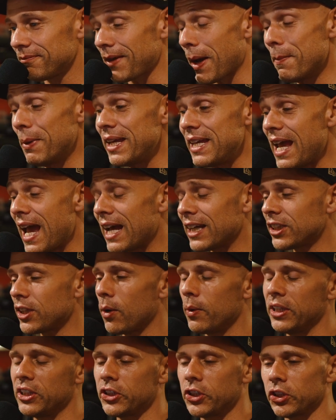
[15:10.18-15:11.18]
But yeah,
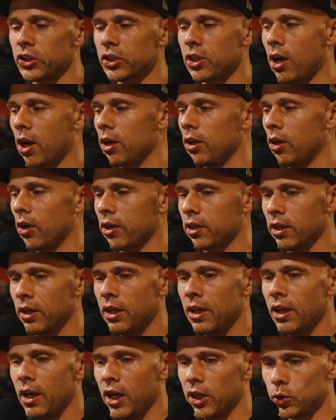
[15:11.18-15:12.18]
so it's just got like,
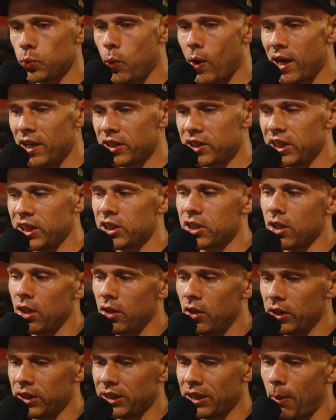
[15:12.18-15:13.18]
as well as it's got
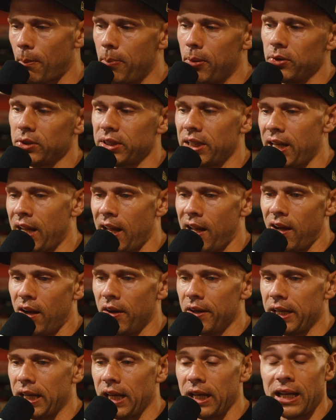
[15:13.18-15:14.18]
like samples and that
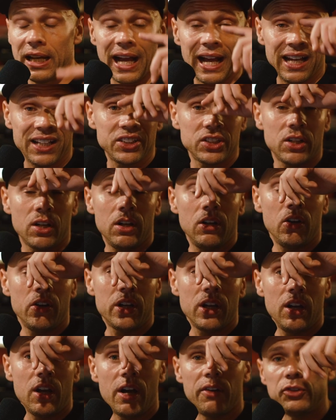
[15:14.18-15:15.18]
on it, it has got
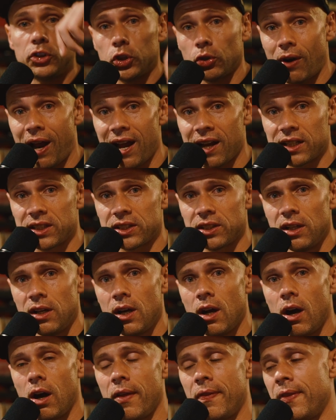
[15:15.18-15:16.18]
like a lot of tracks
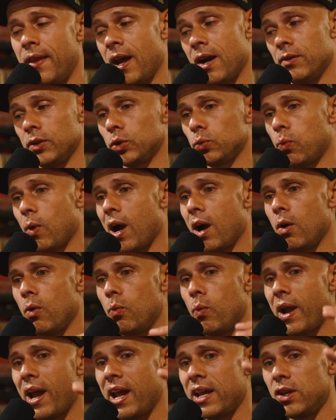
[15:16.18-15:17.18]
on there as well,
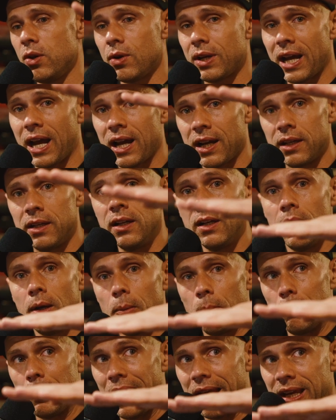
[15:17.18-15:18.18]
where you can
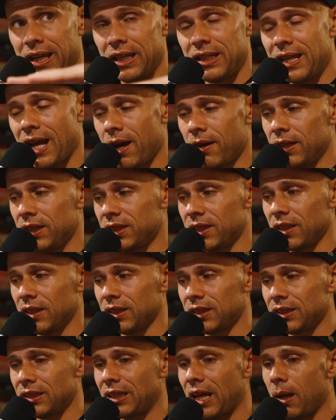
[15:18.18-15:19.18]
break it down into the
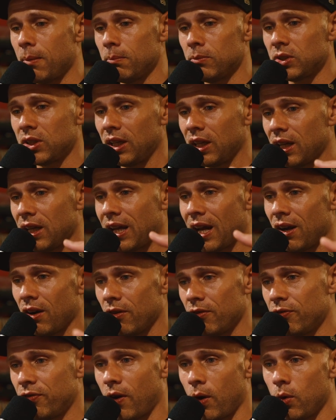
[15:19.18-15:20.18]
stems, so you can get
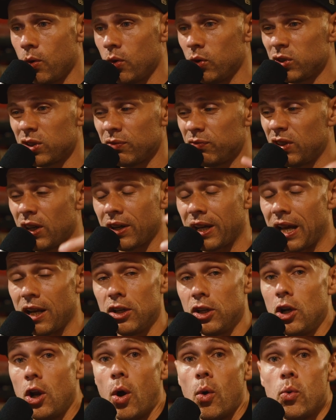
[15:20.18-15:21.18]
like vocals of like
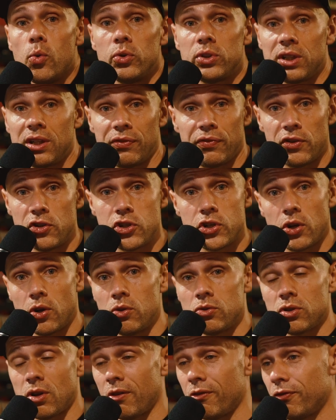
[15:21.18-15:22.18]
loads of different
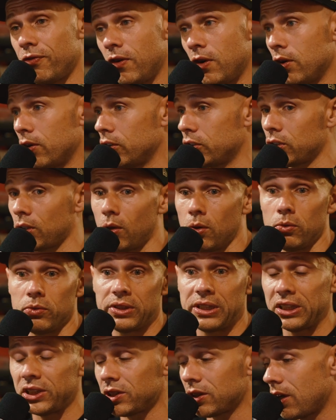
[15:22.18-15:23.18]
tunes, like funk, soul,
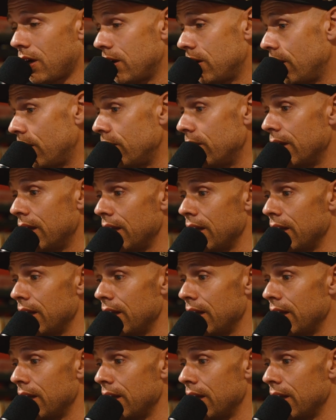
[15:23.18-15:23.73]
disco,